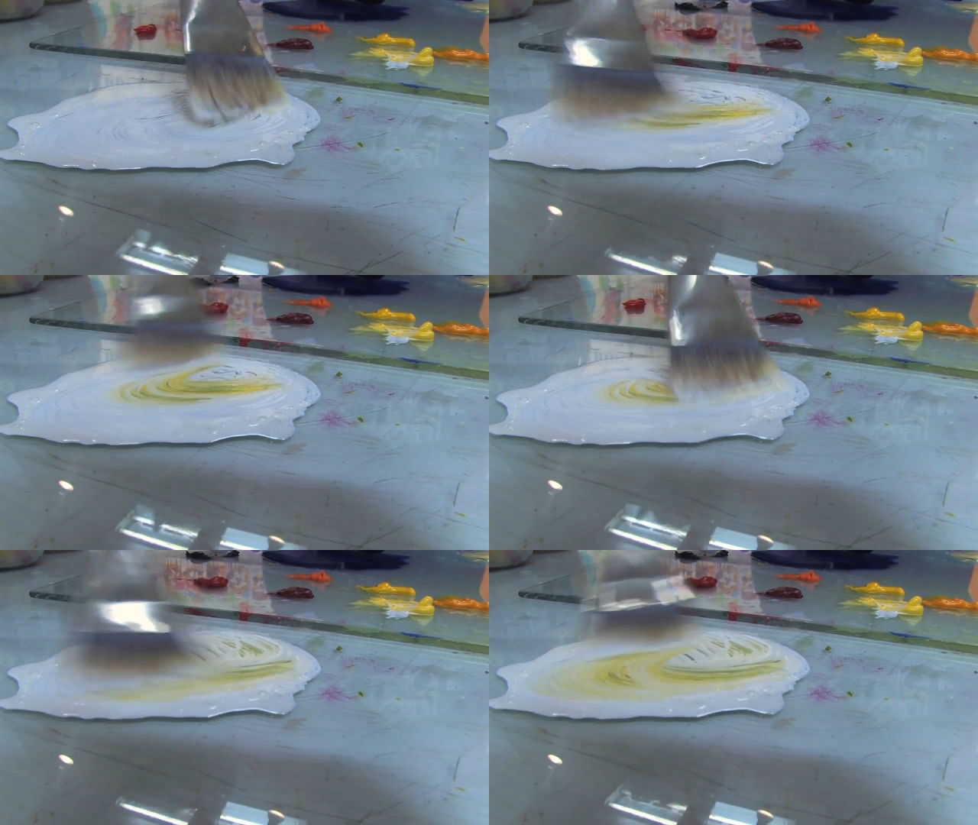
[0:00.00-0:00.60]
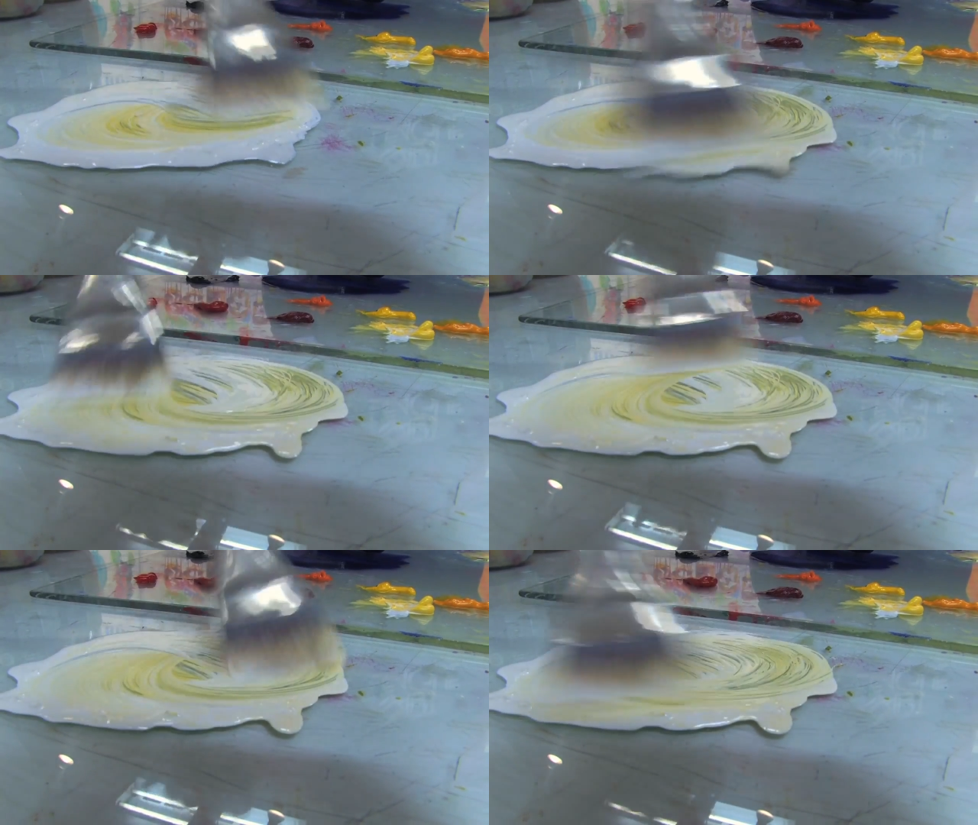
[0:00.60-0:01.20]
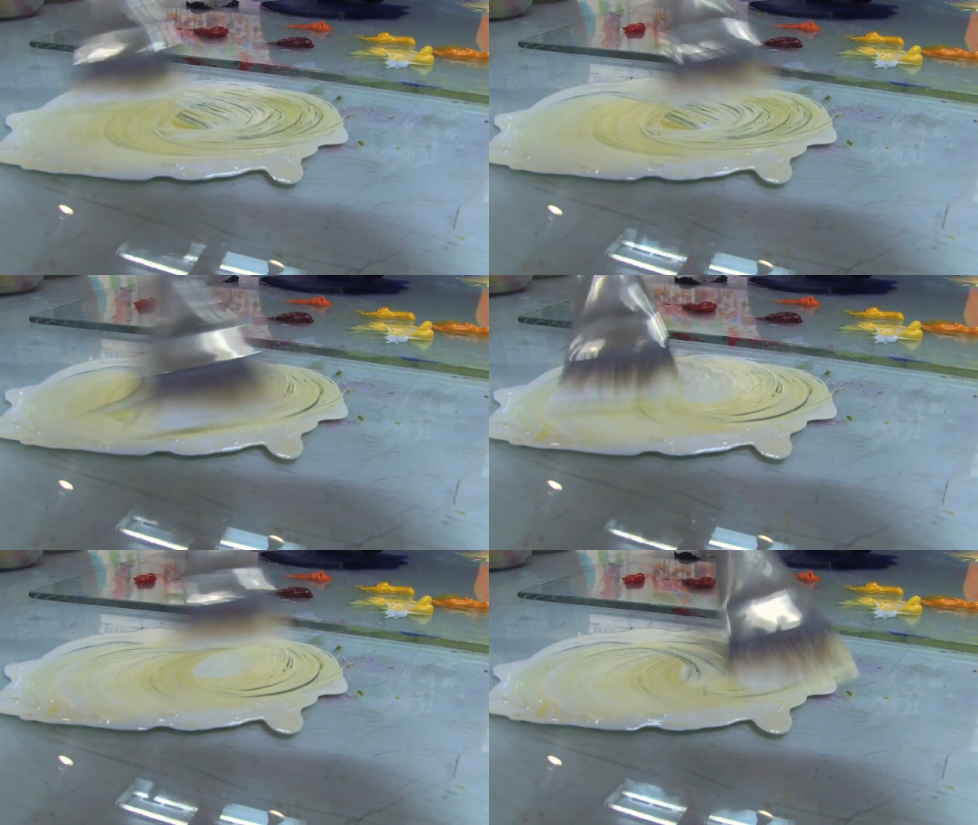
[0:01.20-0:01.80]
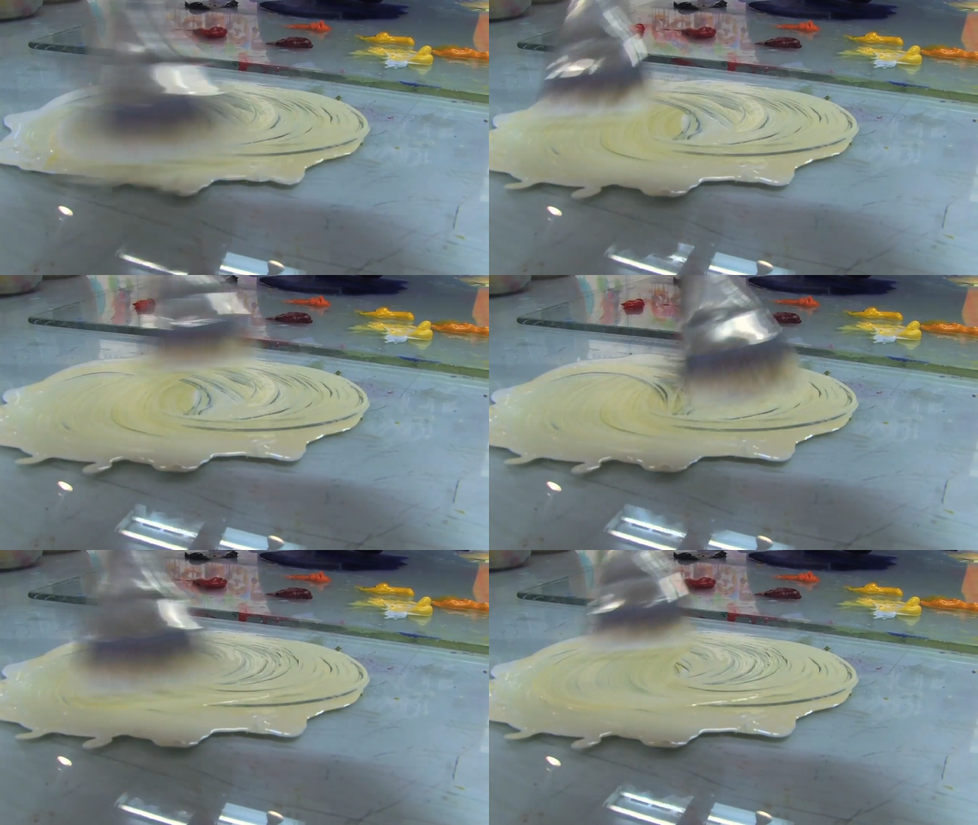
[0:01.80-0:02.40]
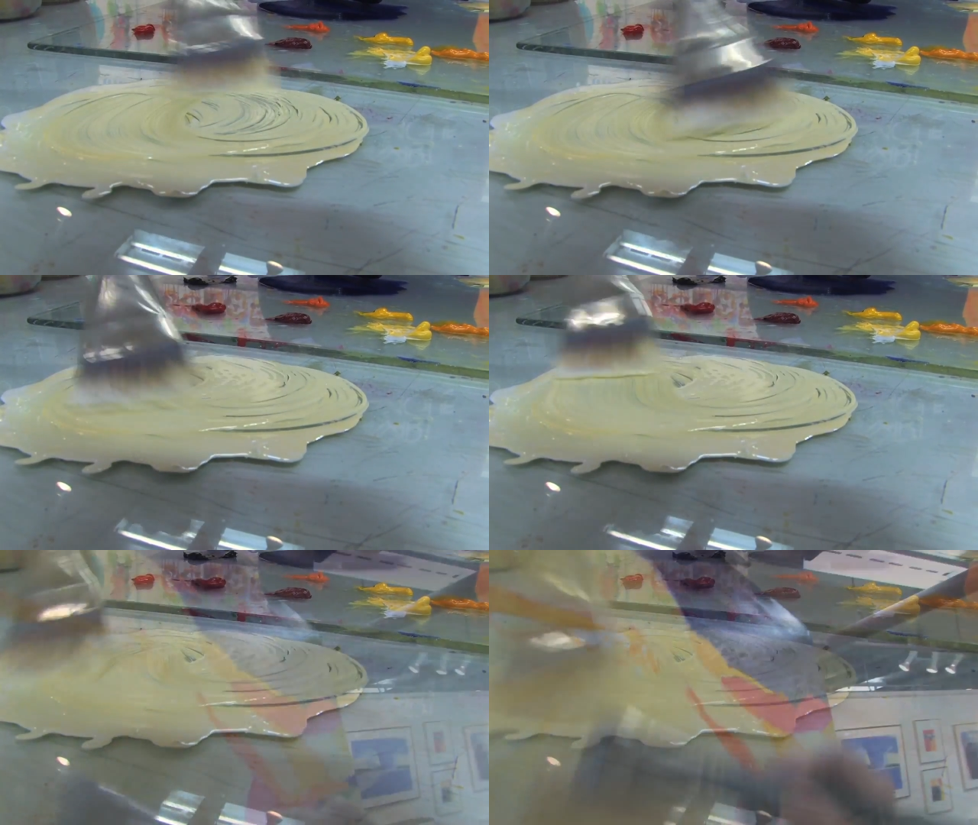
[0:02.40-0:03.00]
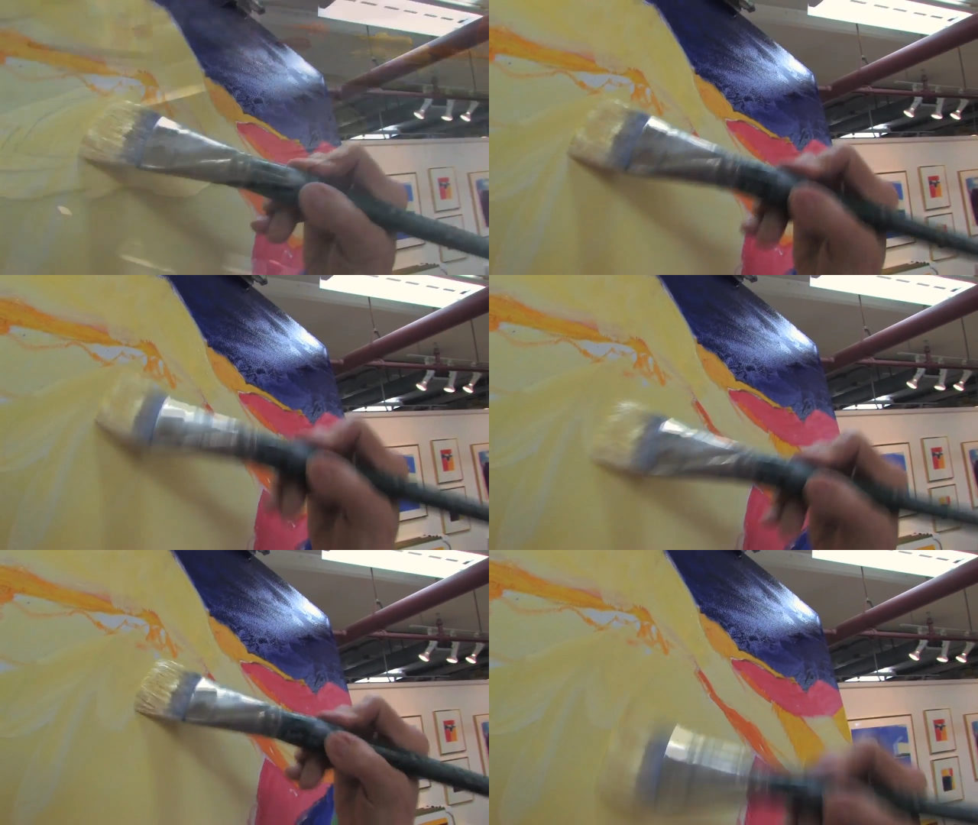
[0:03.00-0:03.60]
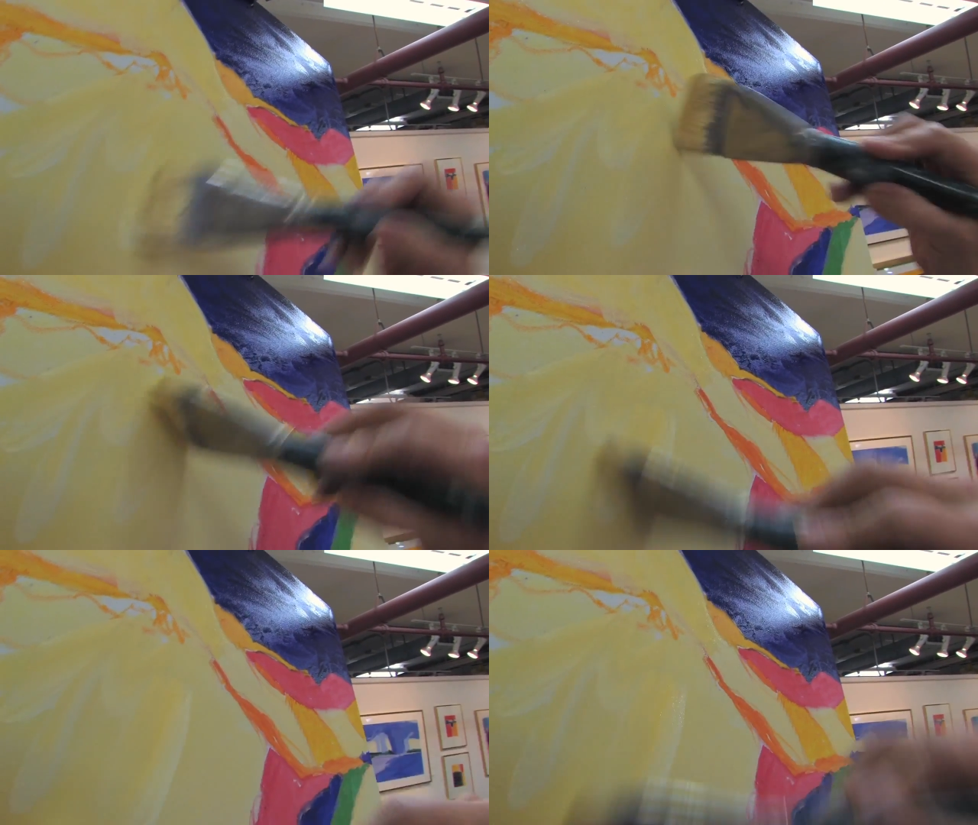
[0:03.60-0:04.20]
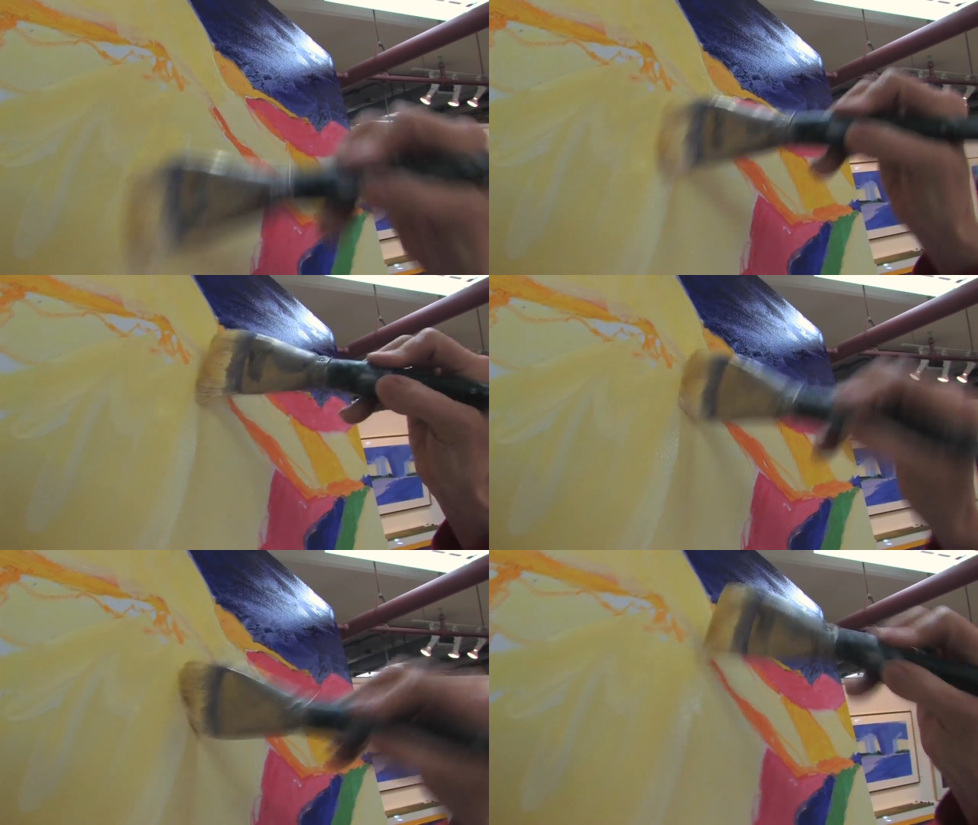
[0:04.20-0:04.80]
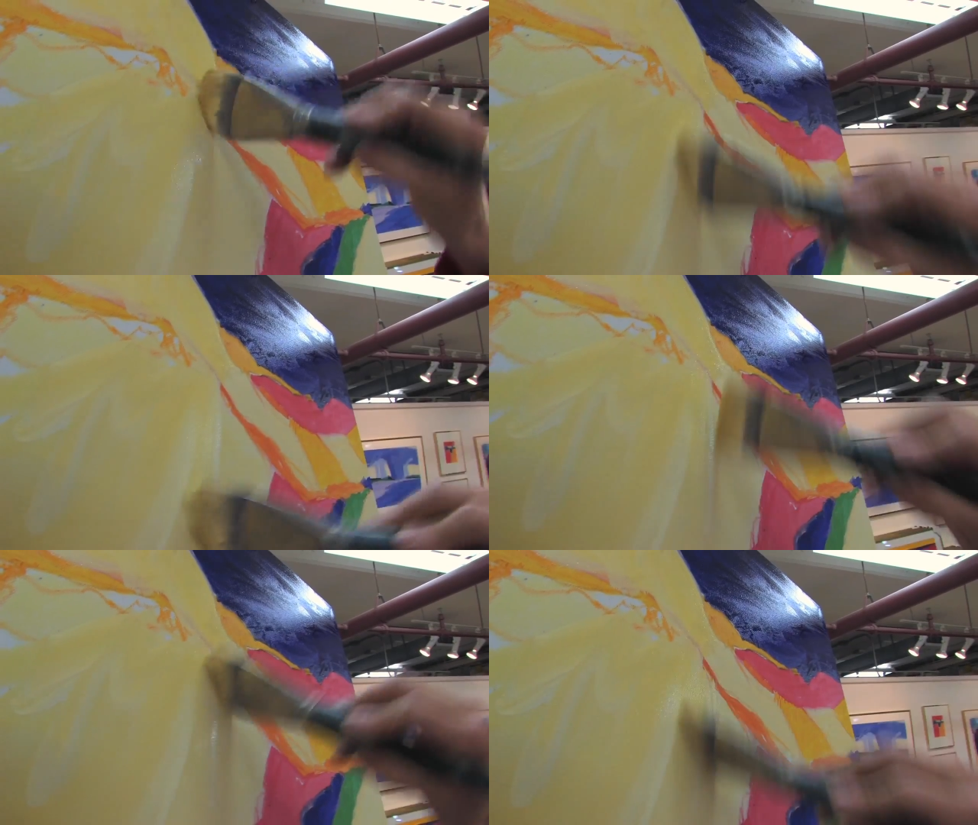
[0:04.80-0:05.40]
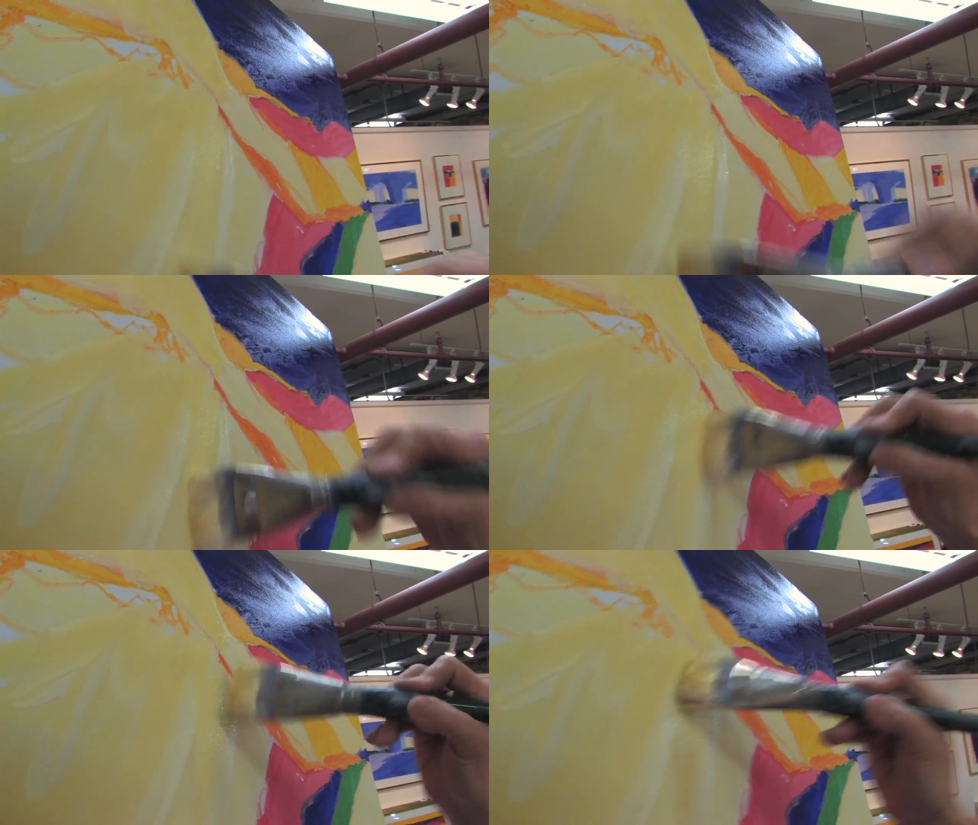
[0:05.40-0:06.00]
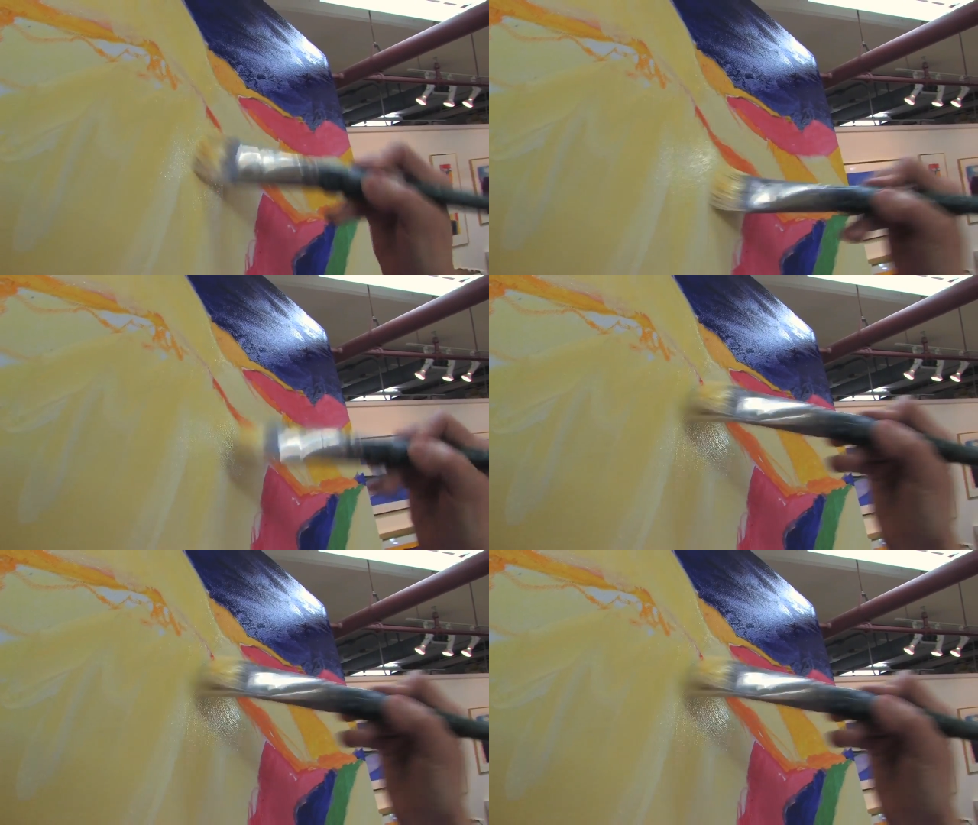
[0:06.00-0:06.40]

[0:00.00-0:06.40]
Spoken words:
No face is visible, so there are no lips to read.